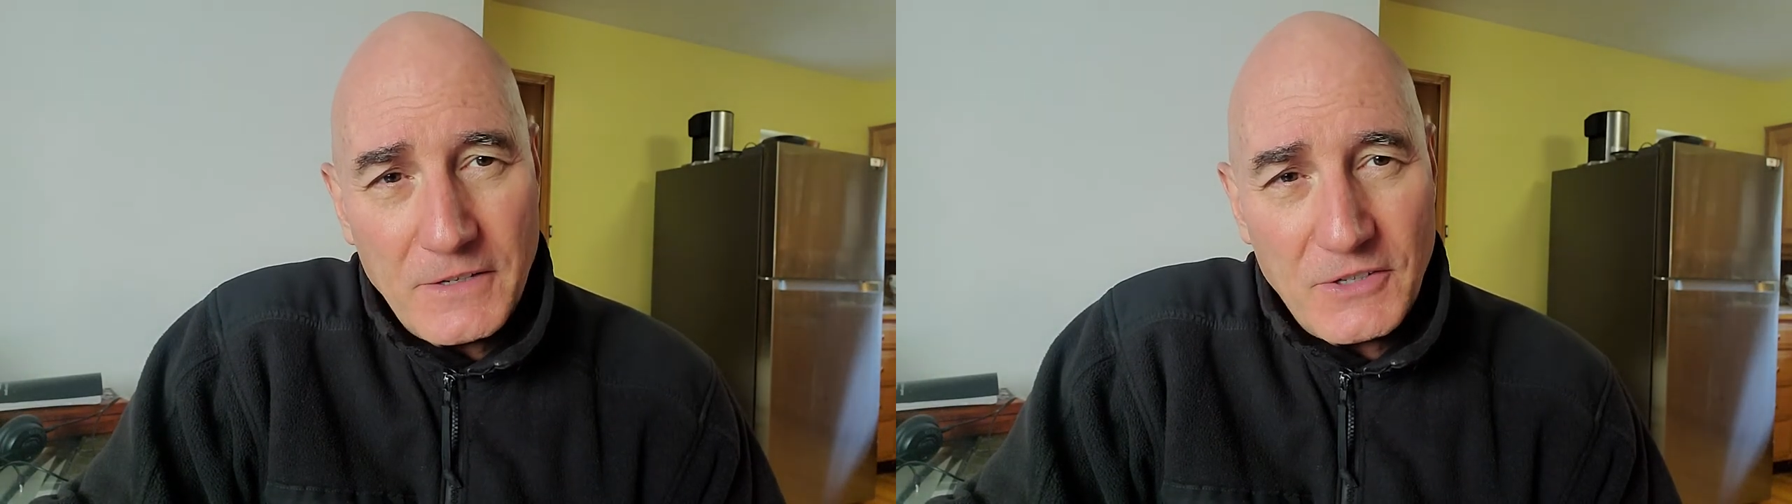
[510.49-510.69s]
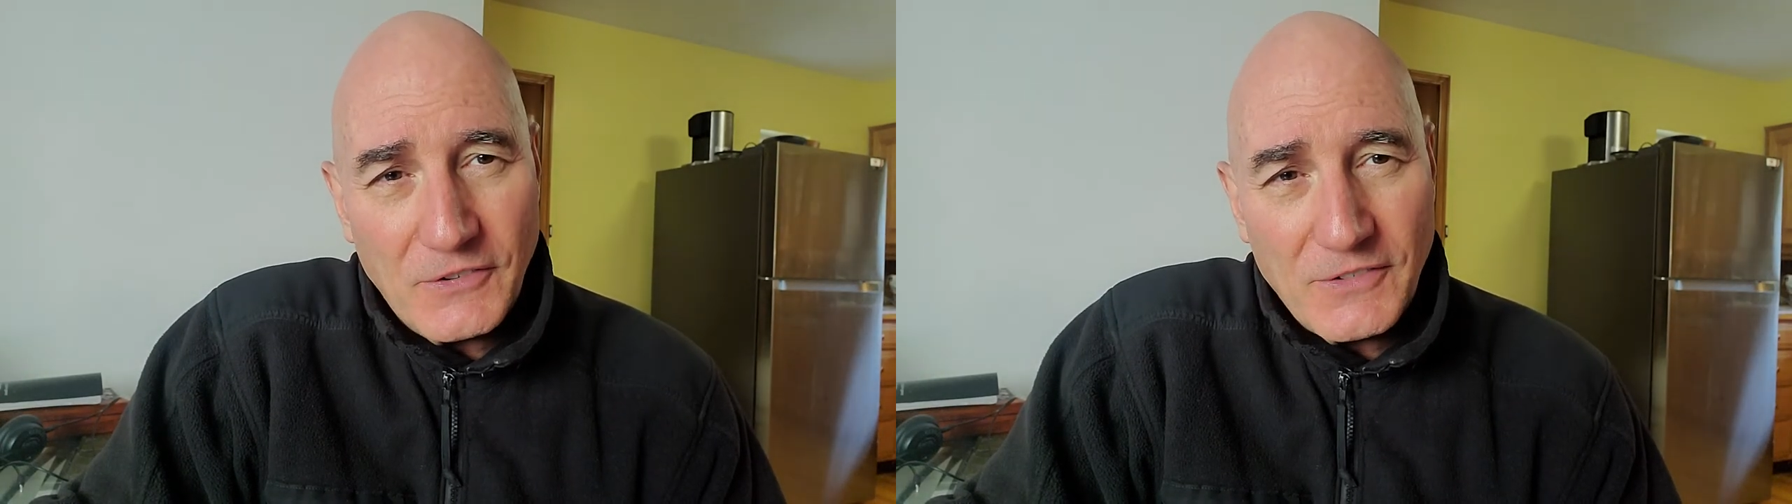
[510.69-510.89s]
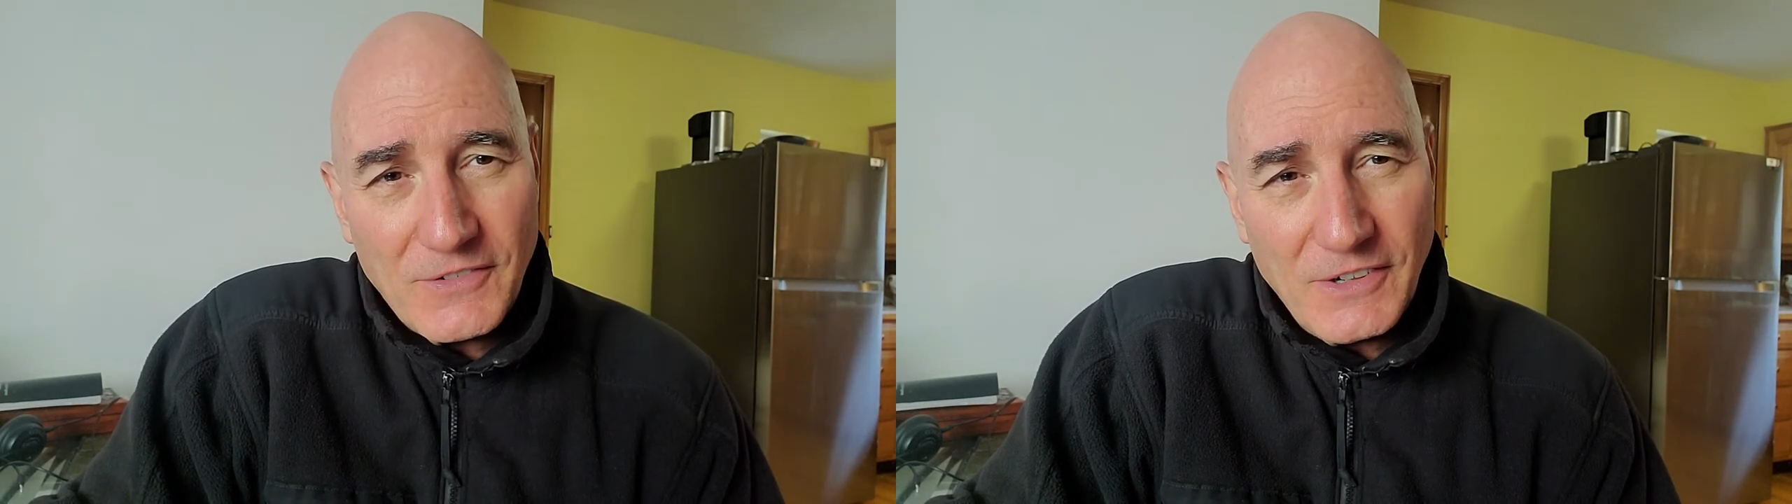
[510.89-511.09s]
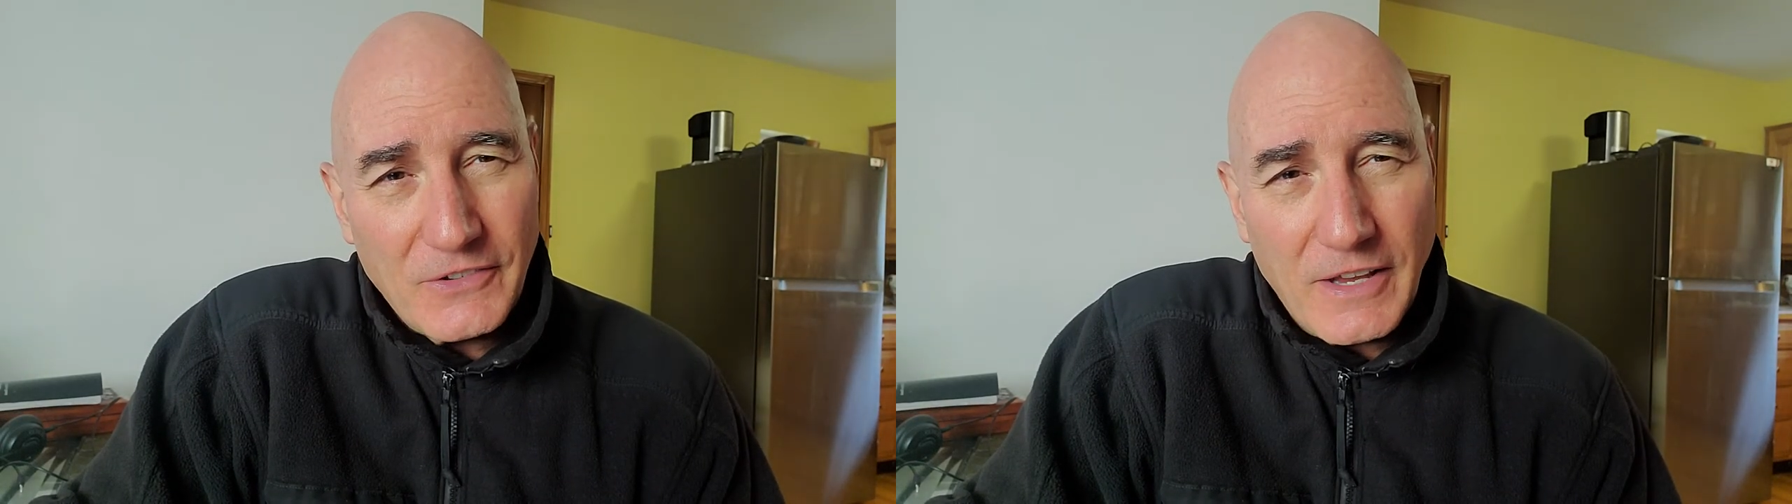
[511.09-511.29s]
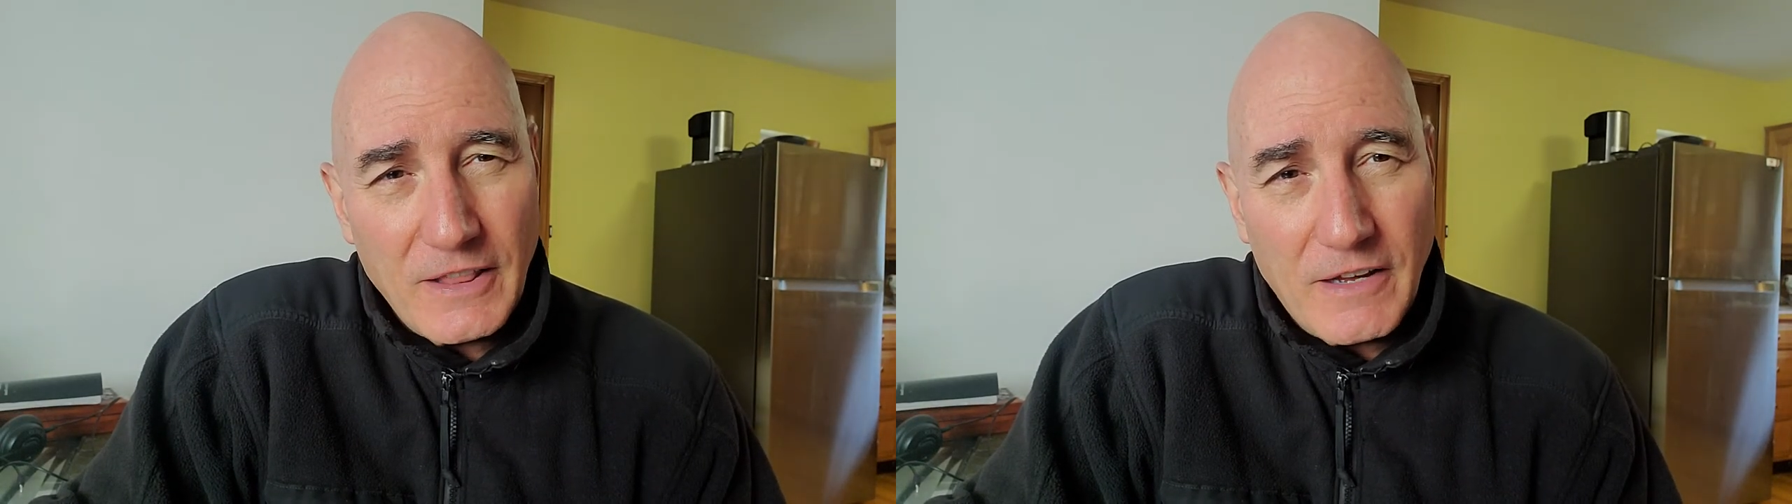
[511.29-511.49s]
just
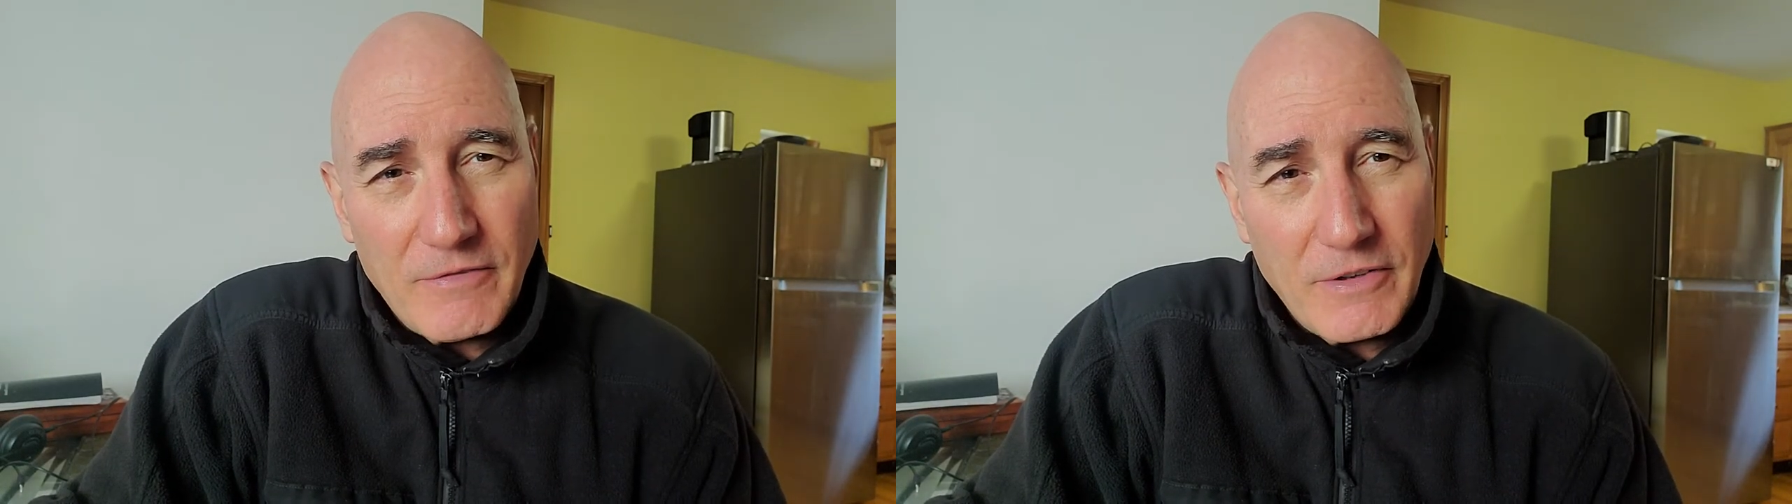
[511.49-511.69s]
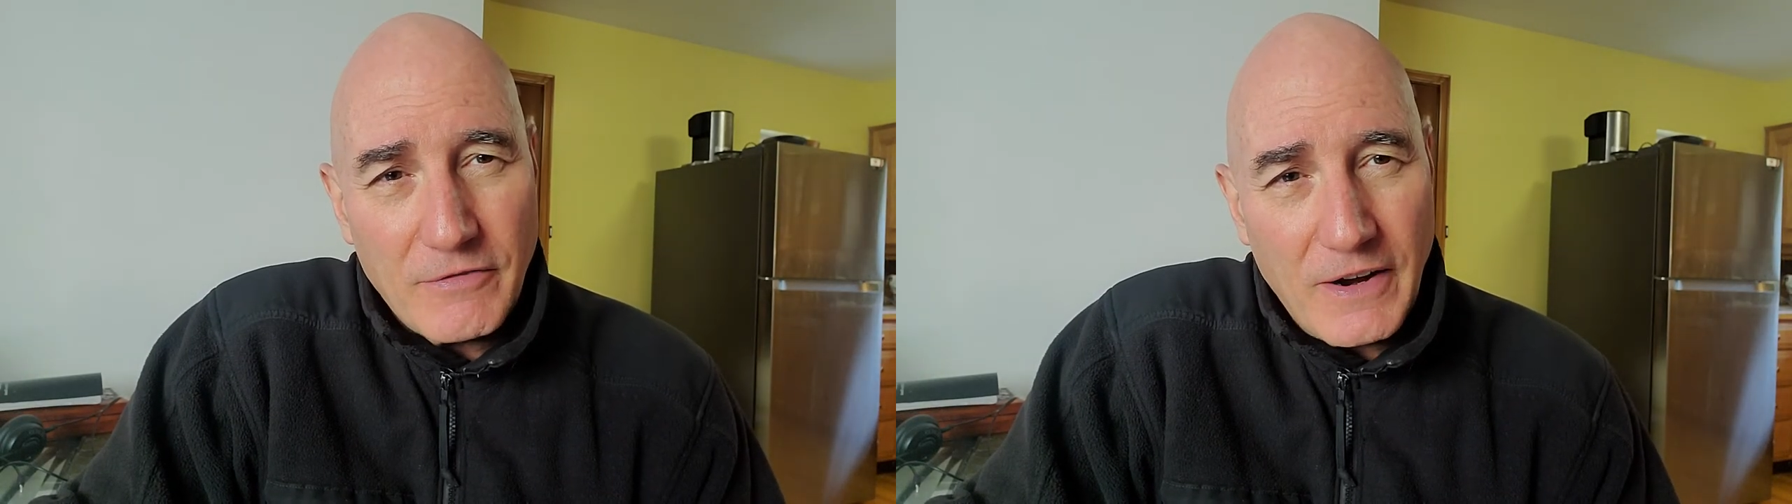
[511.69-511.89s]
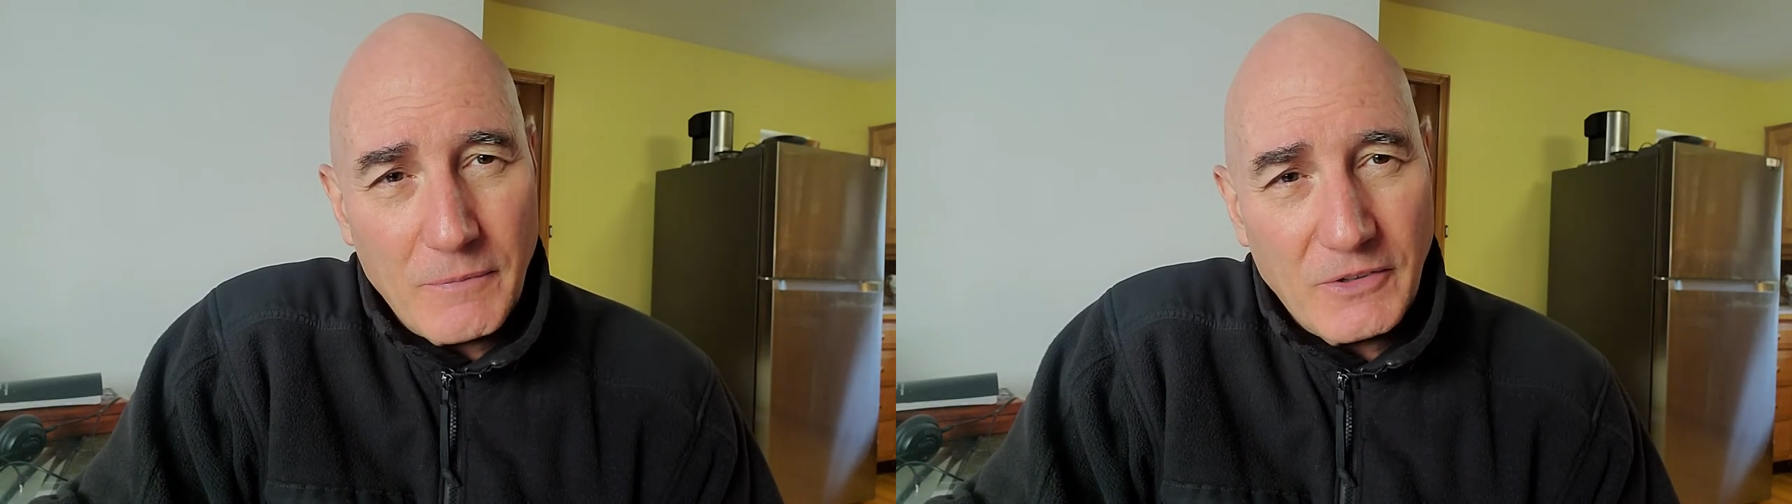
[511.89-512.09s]
because I love the frame.